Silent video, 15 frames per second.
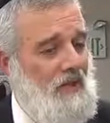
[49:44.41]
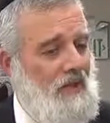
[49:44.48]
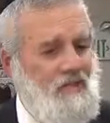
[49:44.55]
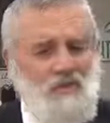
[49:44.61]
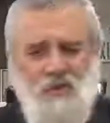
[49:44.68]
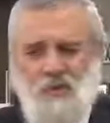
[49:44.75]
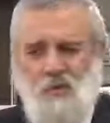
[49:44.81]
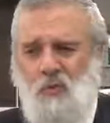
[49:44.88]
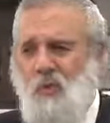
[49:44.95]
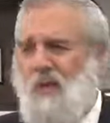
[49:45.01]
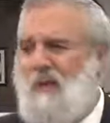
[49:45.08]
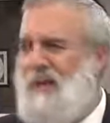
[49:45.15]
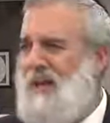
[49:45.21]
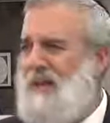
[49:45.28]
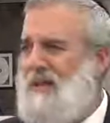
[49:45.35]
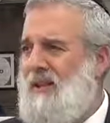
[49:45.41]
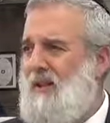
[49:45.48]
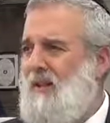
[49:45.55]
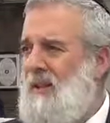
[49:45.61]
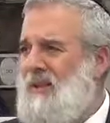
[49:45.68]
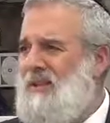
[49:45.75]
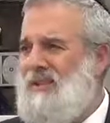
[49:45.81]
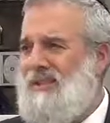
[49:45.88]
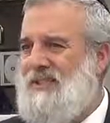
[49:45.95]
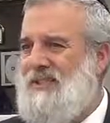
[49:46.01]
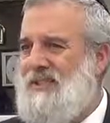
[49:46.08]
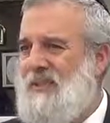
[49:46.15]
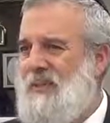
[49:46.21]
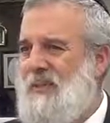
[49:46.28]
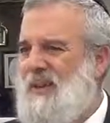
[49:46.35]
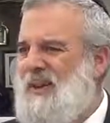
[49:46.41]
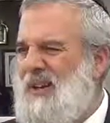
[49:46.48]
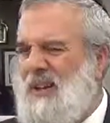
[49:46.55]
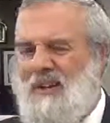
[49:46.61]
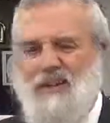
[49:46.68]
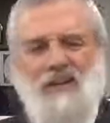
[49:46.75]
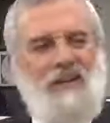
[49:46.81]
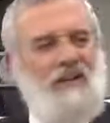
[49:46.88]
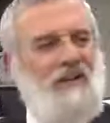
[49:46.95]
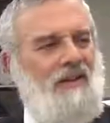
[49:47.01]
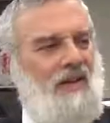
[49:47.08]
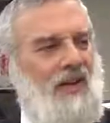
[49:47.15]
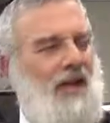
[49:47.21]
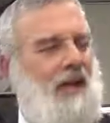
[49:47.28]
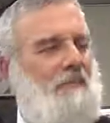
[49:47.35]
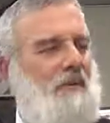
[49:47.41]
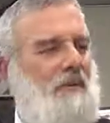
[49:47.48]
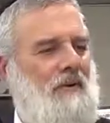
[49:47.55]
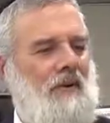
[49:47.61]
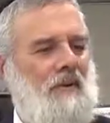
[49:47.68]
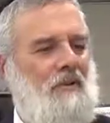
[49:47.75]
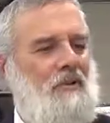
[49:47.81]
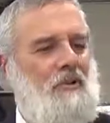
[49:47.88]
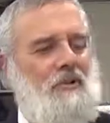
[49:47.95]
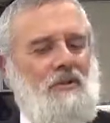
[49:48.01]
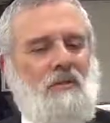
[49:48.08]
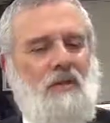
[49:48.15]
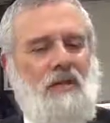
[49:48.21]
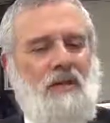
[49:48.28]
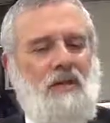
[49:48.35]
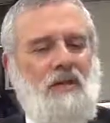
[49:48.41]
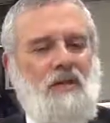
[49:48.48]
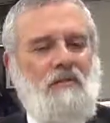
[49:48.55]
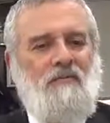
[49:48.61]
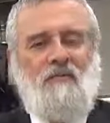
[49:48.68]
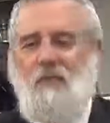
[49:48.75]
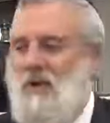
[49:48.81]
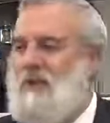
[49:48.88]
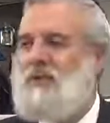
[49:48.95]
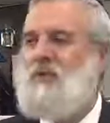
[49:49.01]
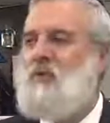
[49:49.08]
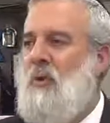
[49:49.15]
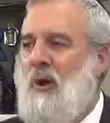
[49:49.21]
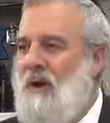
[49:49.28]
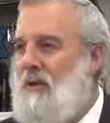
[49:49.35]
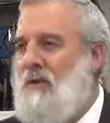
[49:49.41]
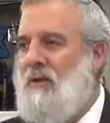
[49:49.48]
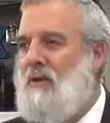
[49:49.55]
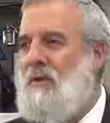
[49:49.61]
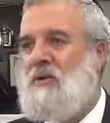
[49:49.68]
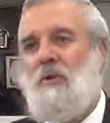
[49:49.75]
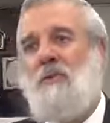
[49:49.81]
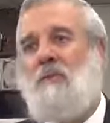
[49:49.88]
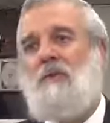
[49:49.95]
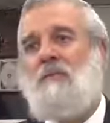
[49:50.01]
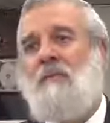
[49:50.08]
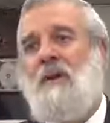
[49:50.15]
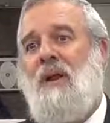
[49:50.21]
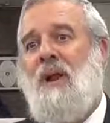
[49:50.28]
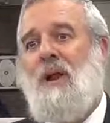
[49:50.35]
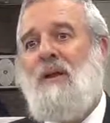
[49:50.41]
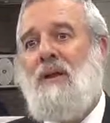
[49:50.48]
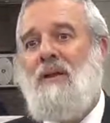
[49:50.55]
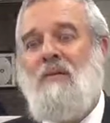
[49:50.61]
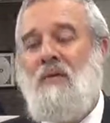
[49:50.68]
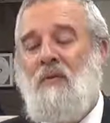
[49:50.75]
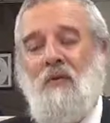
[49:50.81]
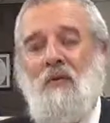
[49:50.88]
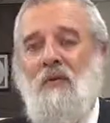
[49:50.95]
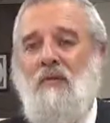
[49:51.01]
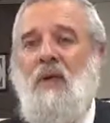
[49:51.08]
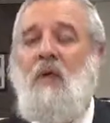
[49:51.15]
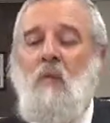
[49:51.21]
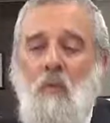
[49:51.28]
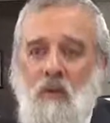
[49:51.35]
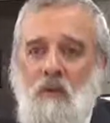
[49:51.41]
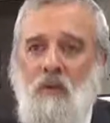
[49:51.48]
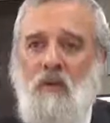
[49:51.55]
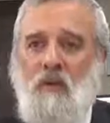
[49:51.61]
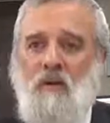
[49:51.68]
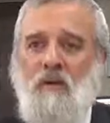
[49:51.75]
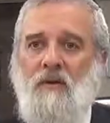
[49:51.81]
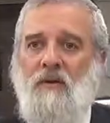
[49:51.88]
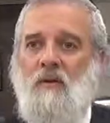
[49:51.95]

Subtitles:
That was just one detail, one little detail that happened that just frustrated the German plan, even though they were the